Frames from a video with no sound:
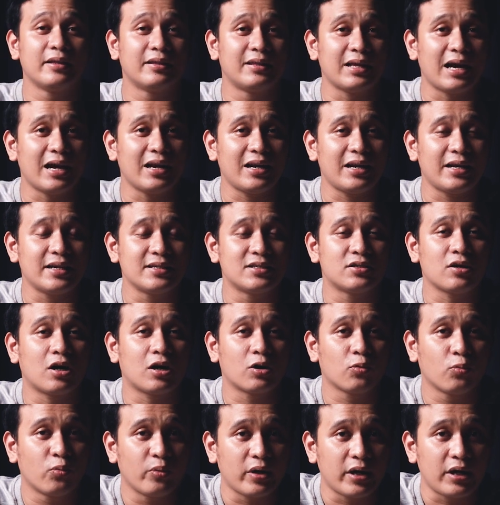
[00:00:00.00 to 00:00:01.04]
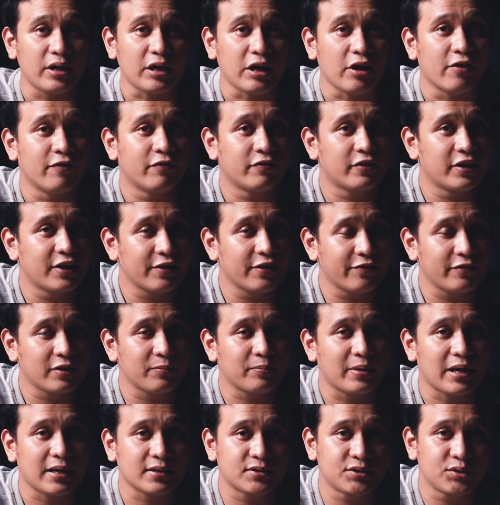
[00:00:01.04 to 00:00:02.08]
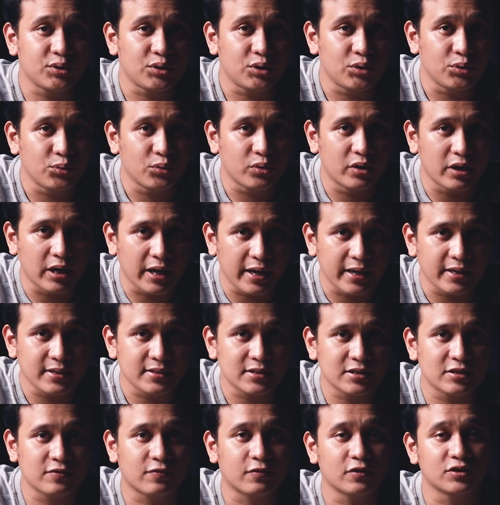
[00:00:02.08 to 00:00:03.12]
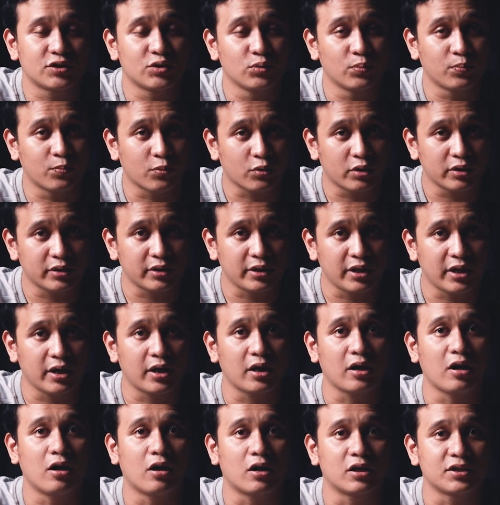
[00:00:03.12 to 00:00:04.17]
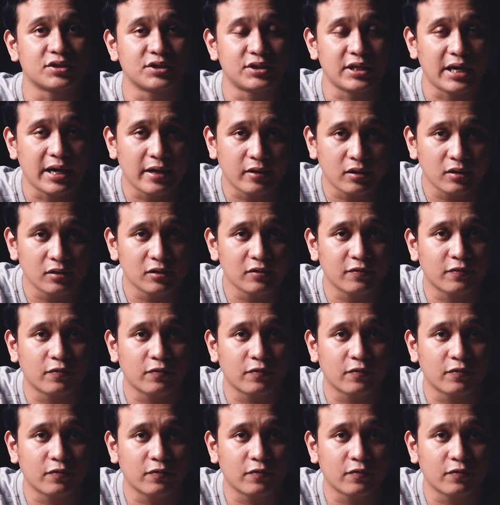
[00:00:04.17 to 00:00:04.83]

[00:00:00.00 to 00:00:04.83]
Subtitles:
That is our way of giving back to you guys for supporting our channel,